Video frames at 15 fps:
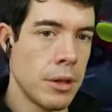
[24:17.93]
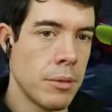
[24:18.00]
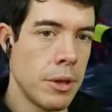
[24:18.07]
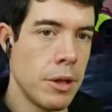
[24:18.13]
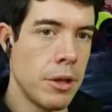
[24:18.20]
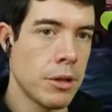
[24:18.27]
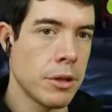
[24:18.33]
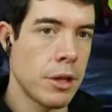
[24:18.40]

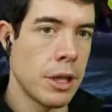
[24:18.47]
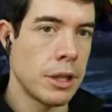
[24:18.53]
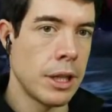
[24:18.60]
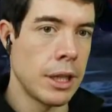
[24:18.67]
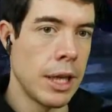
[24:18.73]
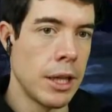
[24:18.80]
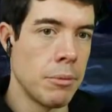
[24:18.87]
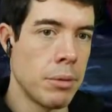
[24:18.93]
It looks like a
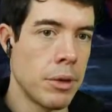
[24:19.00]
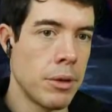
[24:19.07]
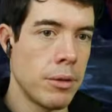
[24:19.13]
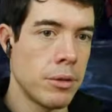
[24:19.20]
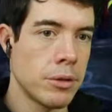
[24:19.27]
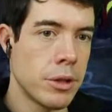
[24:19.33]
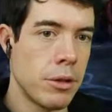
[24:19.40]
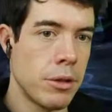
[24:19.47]
dead end, but it
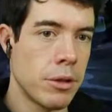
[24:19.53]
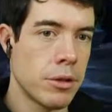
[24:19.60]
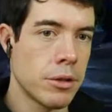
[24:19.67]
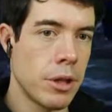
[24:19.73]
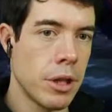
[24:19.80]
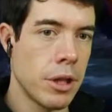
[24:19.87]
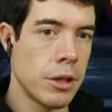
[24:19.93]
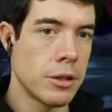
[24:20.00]
also
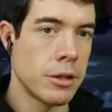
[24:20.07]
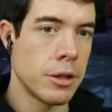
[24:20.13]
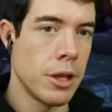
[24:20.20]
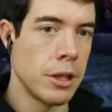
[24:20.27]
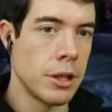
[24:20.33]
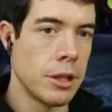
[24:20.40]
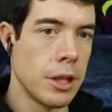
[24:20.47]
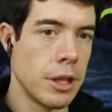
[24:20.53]
looks like it's
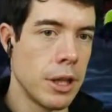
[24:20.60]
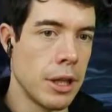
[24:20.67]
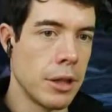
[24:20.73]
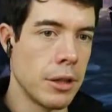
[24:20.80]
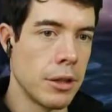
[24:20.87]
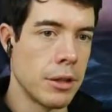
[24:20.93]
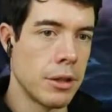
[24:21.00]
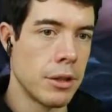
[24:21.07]
not a dead end.